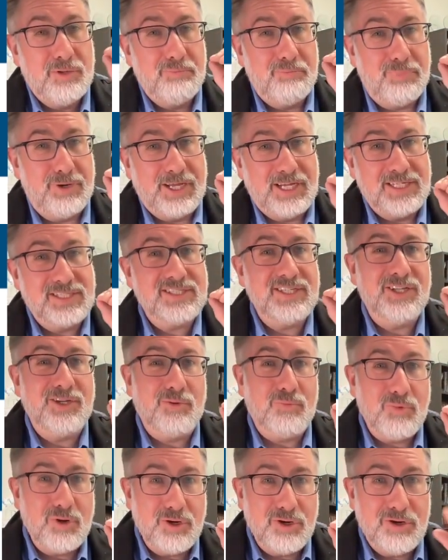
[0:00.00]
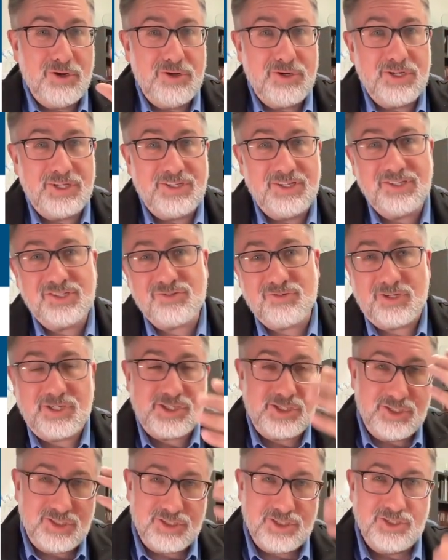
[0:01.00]
bytes in a word and
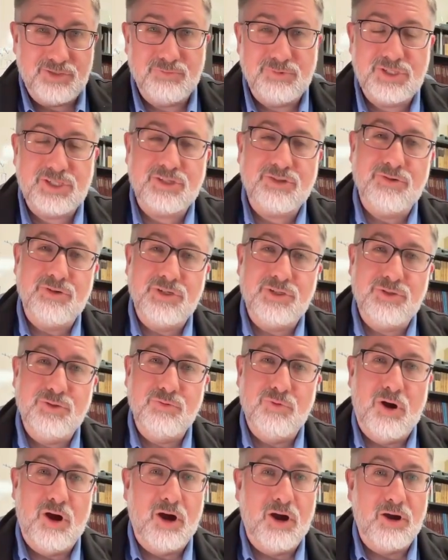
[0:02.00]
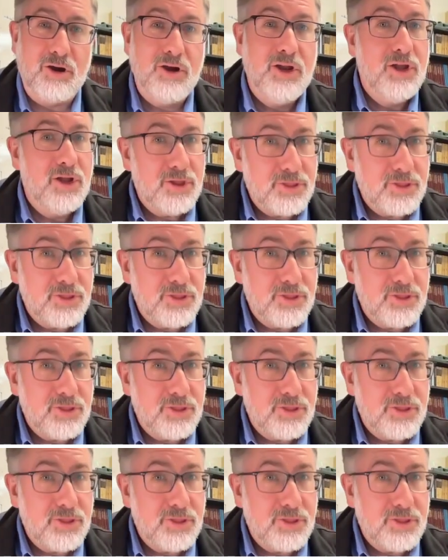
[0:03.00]
instructions in risk 32 are